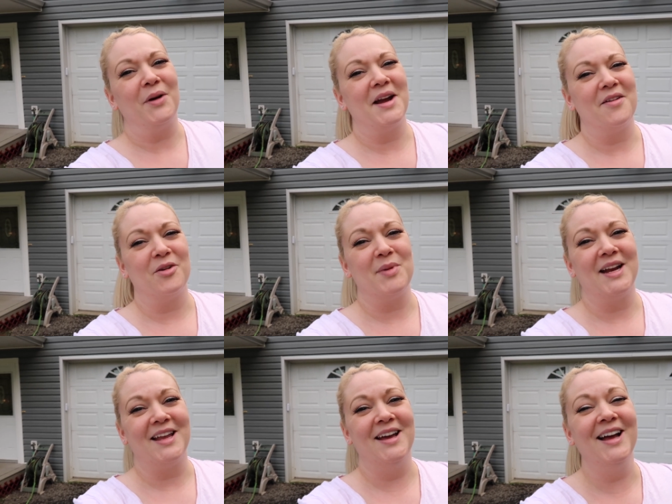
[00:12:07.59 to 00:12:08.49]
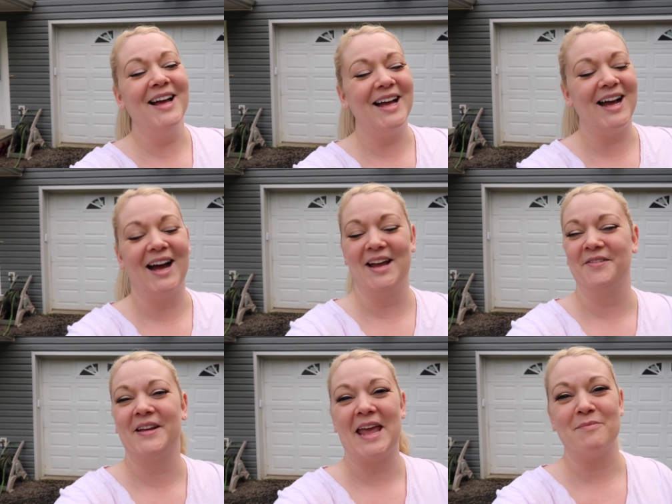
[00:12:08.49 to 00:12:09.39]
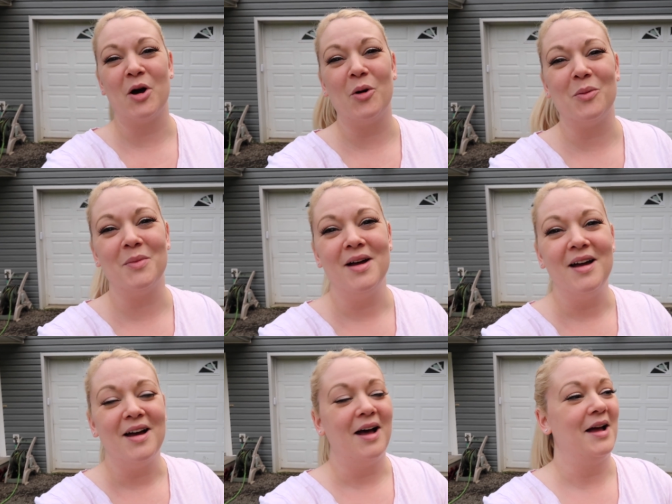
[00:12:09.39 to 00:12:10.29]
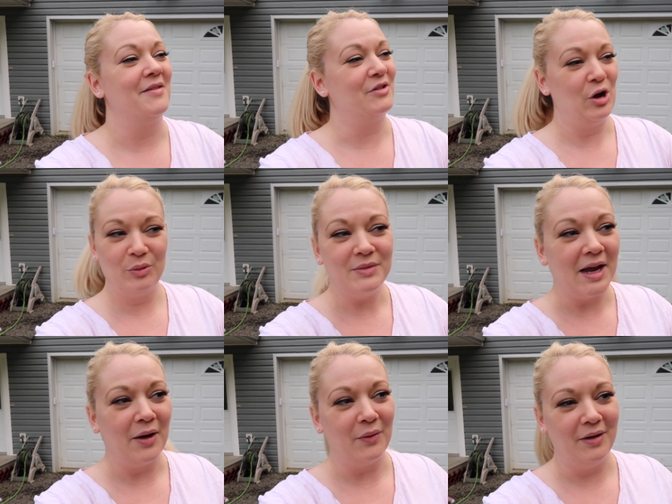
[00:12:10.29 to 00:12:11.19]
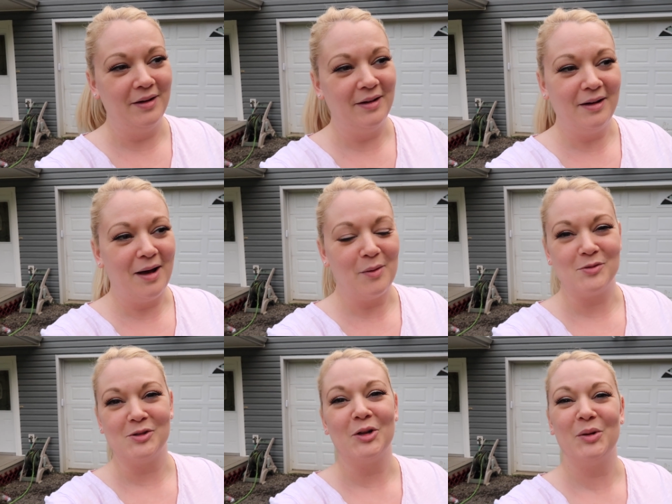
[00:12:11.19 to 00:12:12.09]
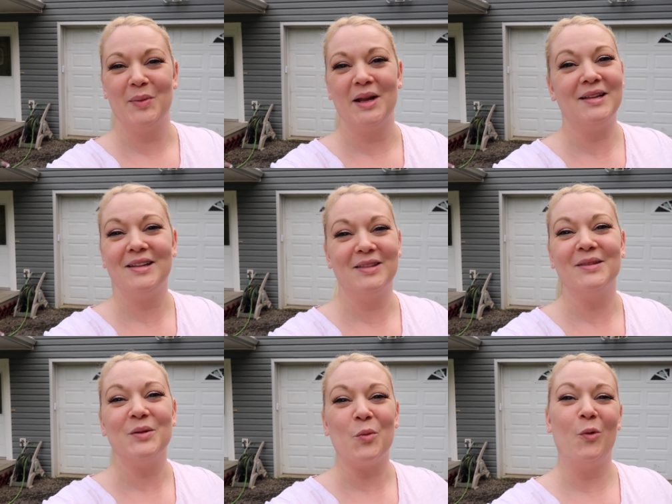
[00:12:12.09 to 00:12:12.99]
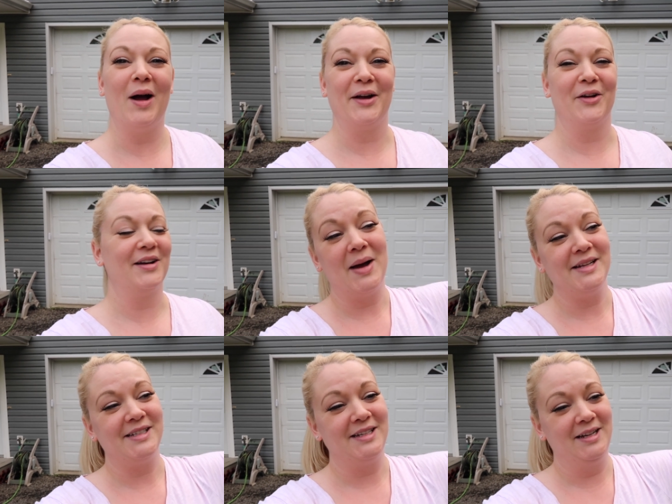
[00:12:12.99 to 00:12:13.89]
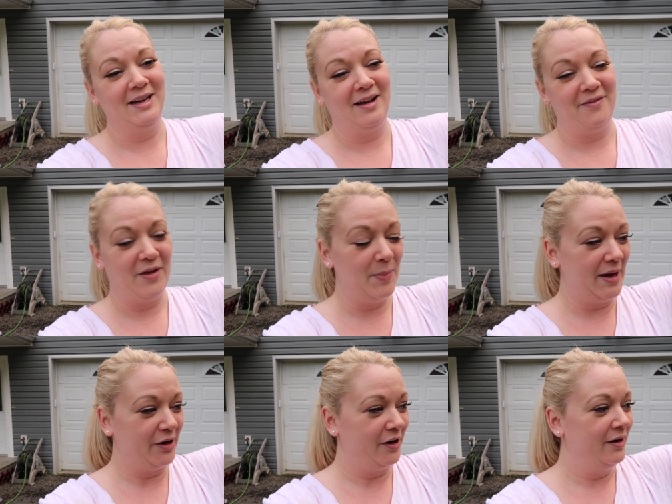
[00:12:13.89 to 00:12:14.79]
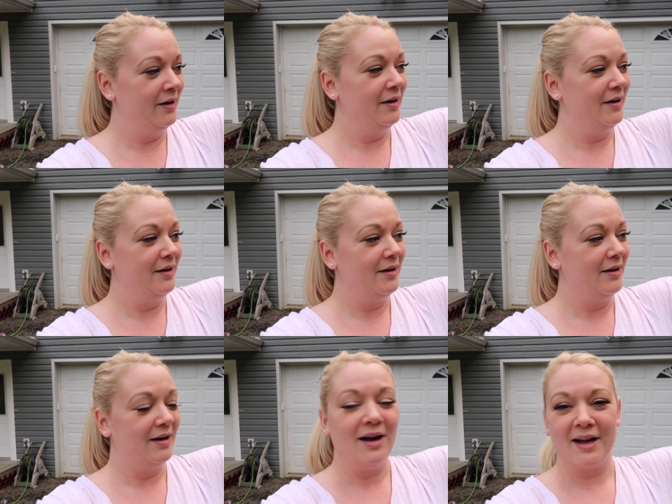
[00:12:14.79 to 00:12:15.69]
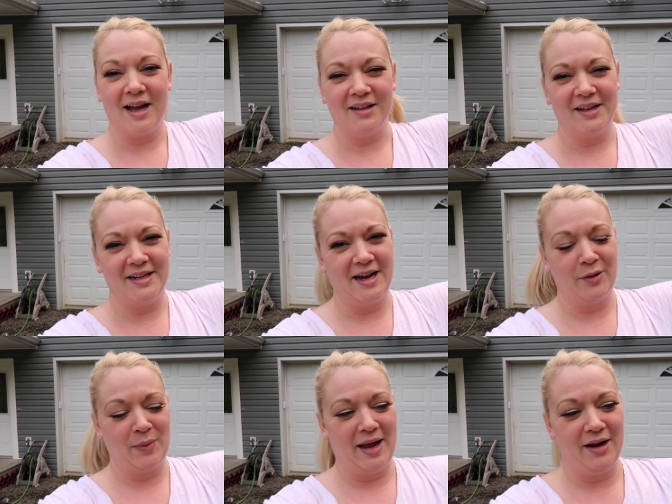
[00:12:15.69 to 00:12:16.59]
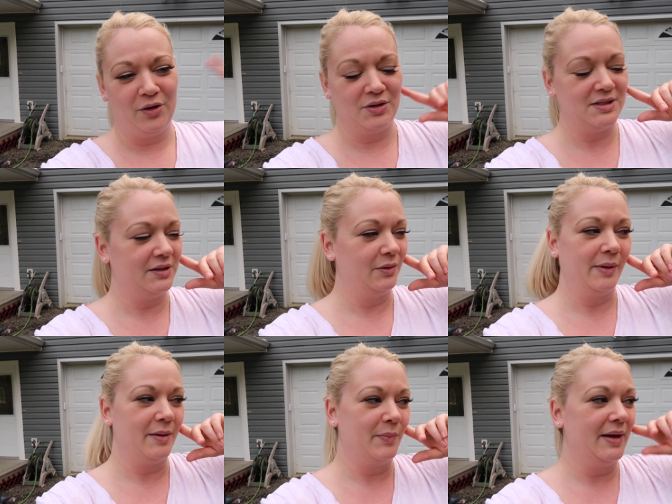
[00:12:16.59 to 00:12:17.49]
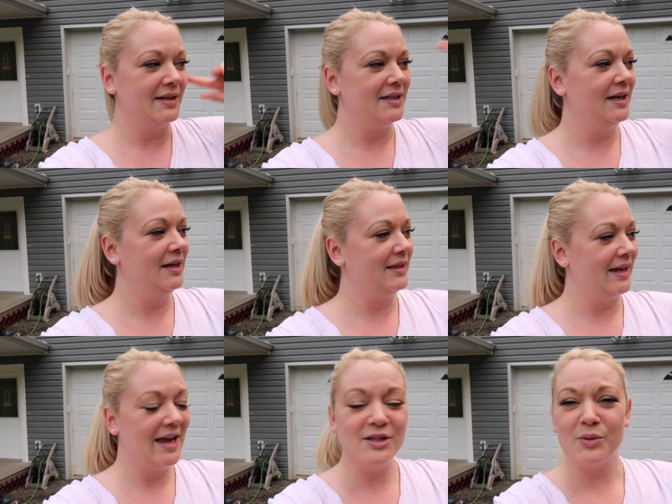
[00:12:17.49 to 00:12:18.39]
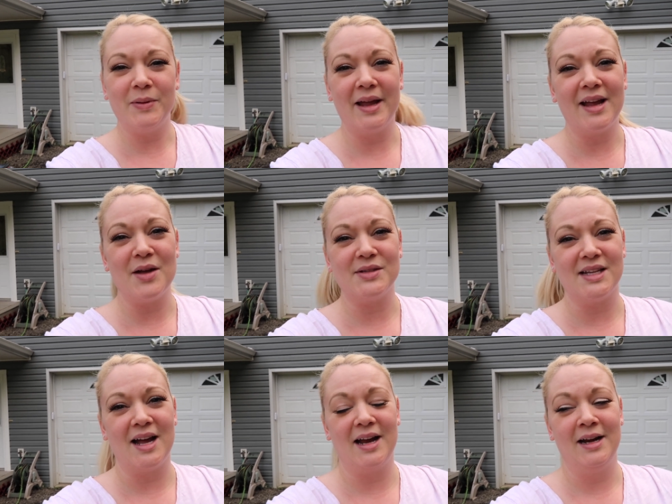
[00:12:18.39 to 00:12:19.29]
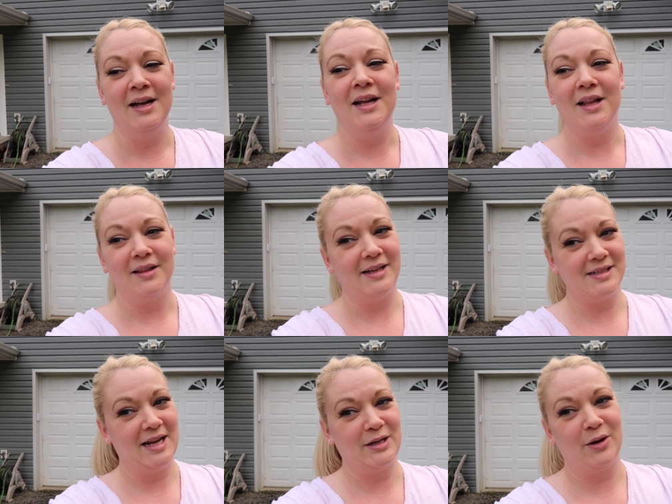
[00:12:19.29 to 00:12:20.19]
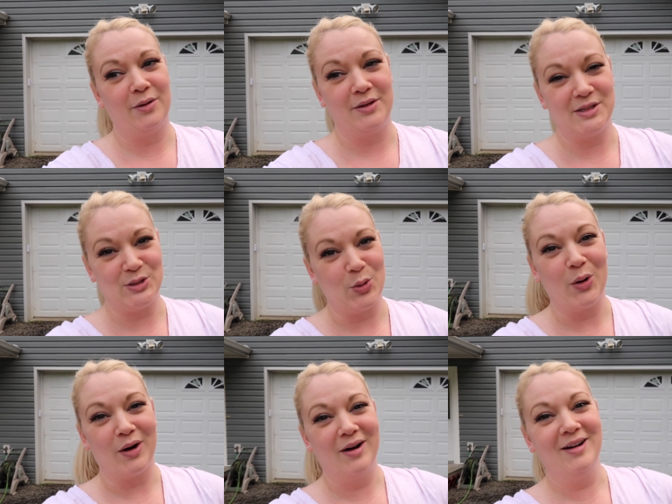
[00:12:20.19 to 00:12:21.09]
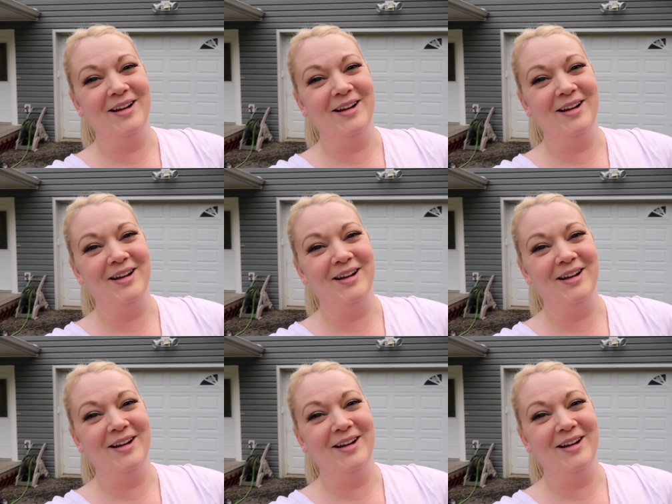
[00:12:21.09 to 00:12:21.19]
right, everybody. I have came home. I have calmed down. I was a little bit wired, but I feel better. I kind of lay down. My head hurts a little bit, but the kids are playing outside. Lance had to go to the store.